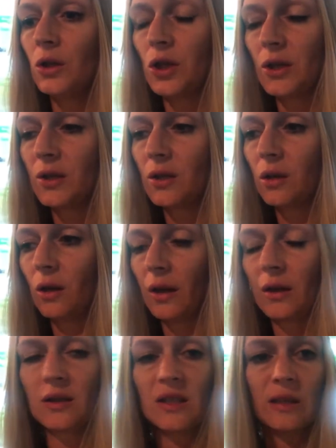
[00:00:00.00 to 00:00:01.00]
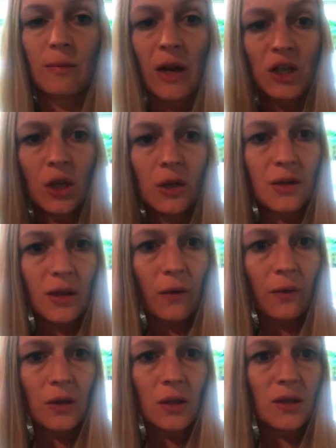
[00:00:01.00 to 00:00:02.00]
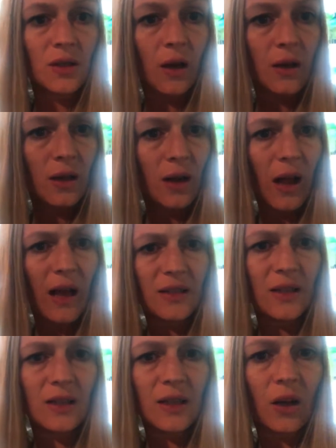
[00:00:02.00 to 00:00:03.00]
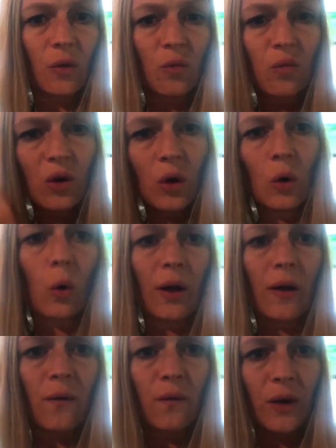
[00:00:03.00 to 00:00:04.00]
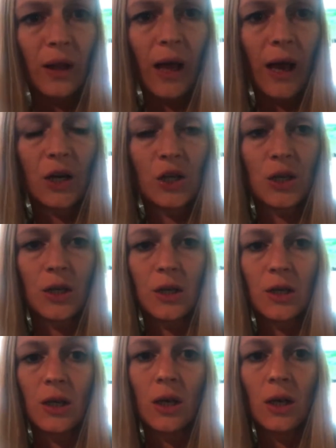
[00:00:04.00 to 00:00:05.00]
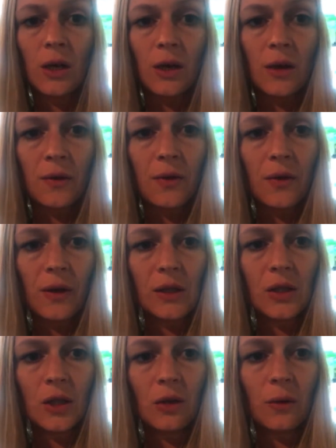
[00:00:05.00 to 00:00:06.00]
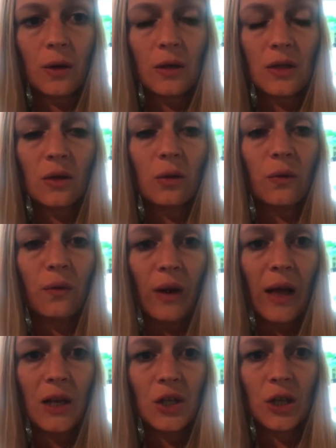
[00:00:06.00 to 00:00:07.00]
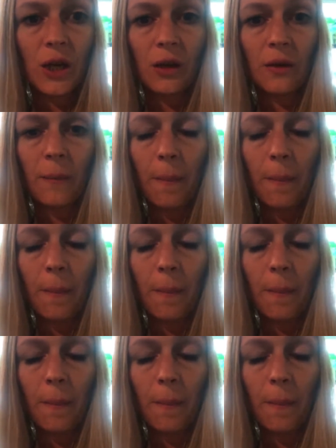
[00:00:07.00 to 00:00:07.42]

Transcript: just like smashing itself into the side of the glass, and it's like a real quick flick action that they do, and it's called flashing.